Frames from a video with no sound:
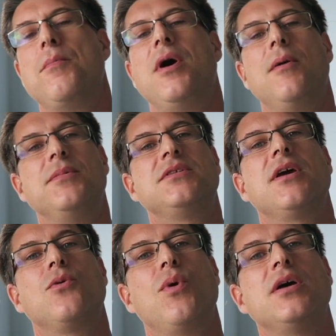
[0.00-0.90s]
But let me
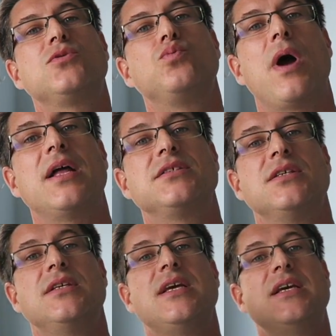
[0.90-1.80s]
tell you, Wes
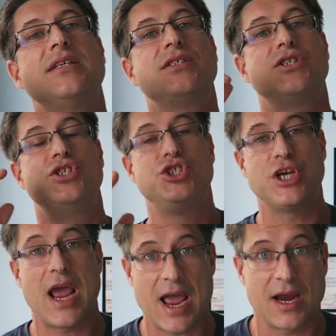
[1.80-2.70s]
Watson is
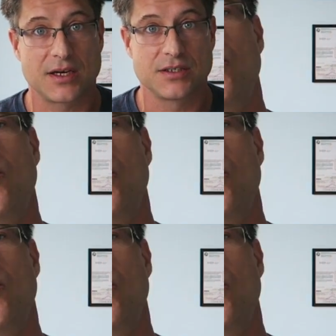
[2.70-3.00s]
jacked.